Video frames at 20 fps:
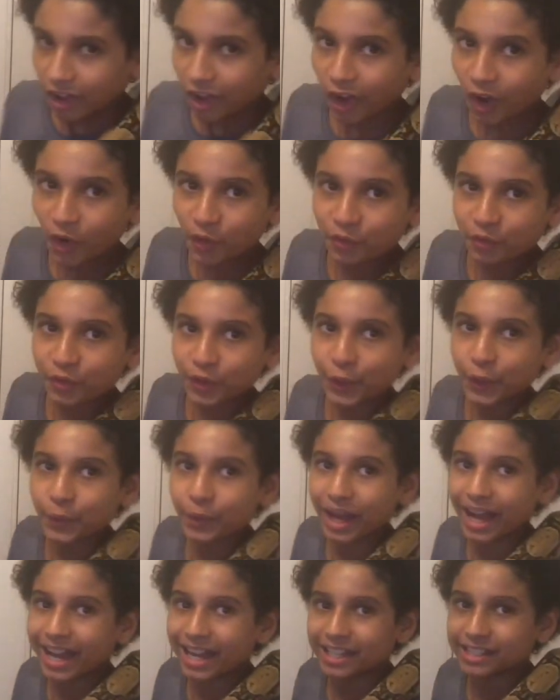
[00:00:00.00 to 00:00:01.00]
hopefully
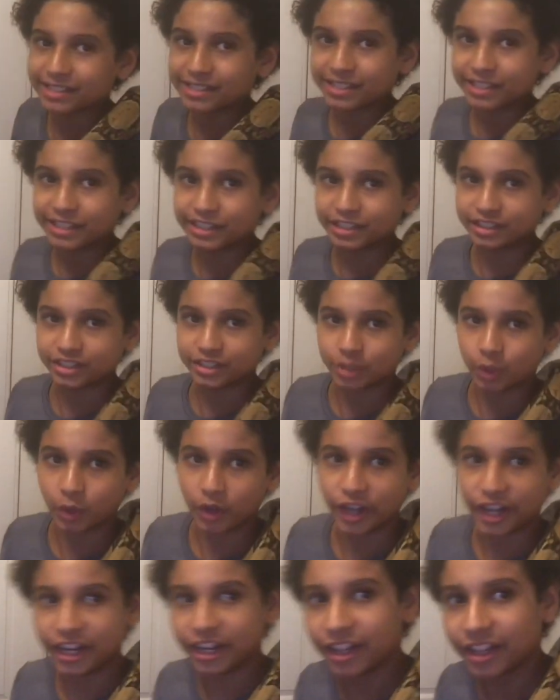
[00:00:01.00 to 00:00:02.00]
you guys
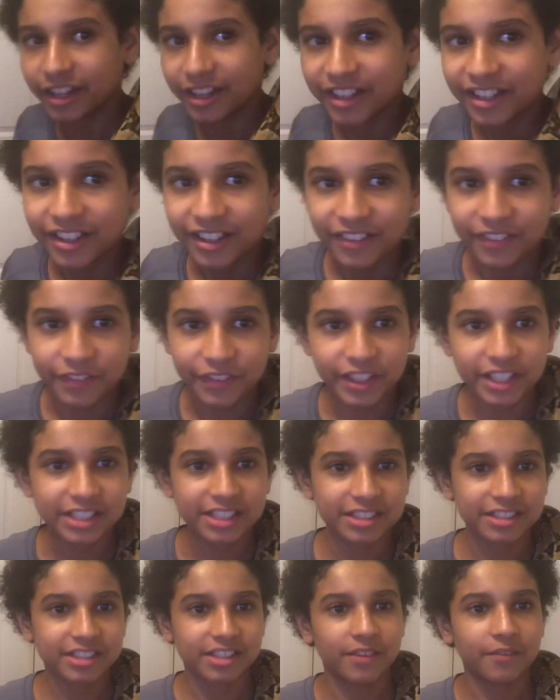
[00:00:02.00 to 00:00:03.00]
enjoyed
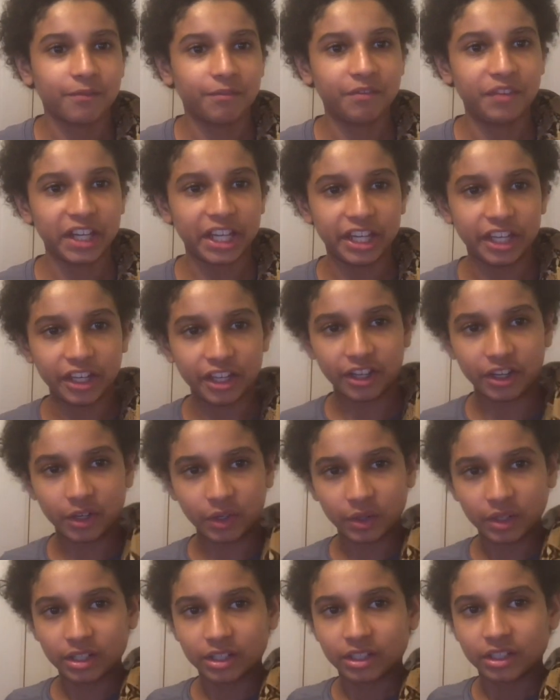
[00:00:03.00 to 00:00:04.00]
this
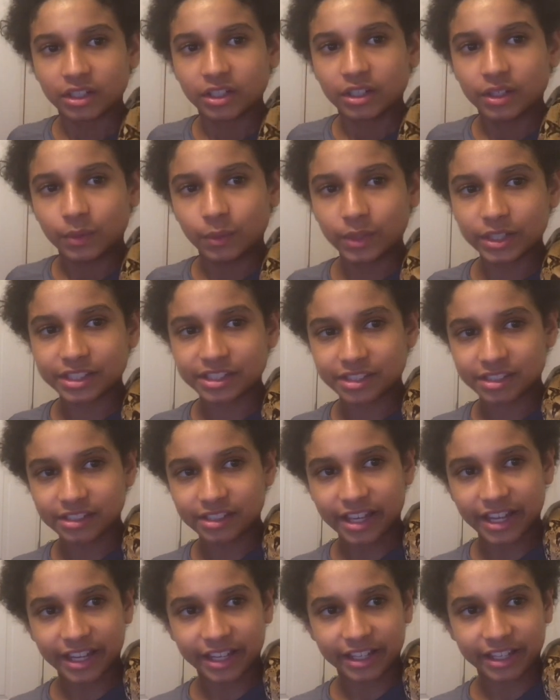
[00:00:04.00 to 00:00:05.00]
video with
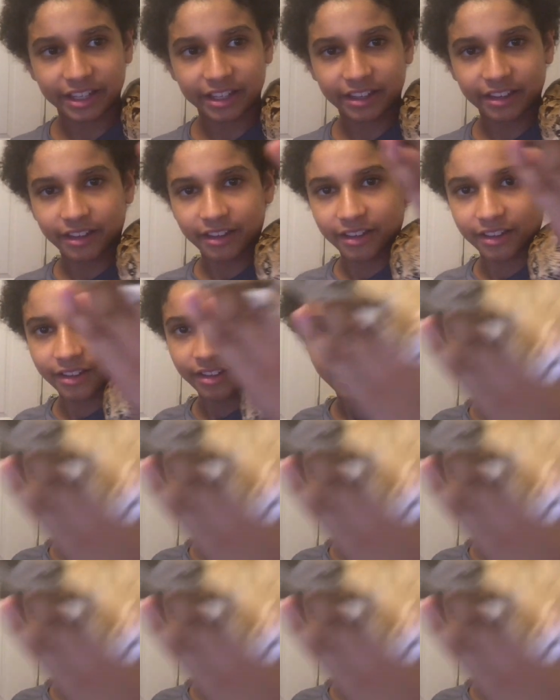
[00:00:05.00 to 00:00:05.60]
Snaky.